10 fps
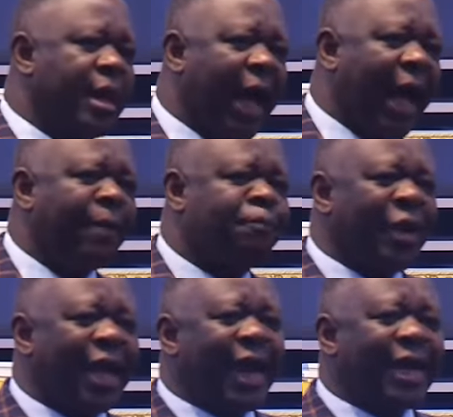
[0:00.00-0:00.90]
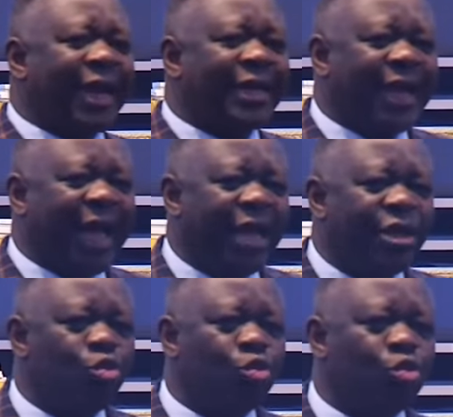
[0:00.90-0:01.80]
I pray that the day
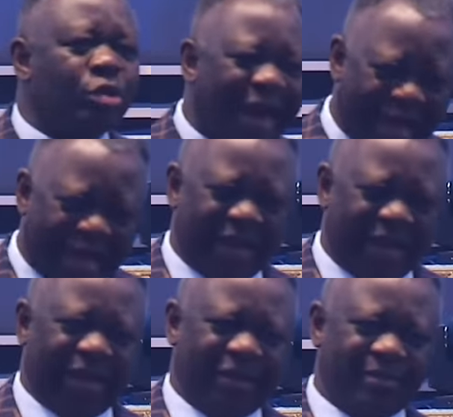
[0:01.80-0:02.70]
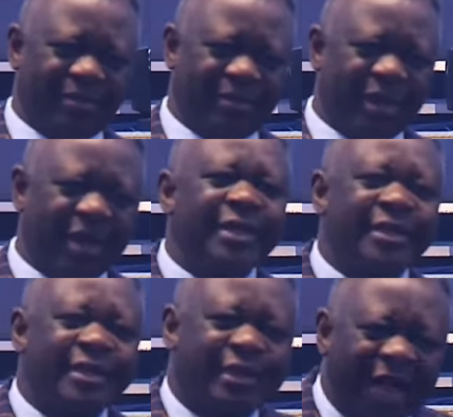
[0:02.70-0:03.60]
you die,
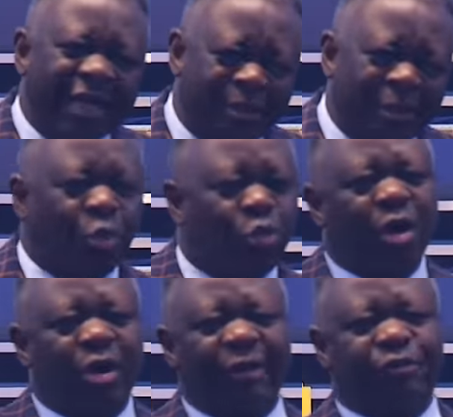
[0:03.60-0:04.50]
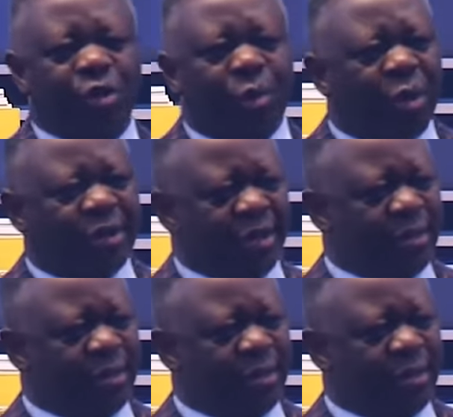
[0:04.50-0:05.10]
strange people will not come for your body.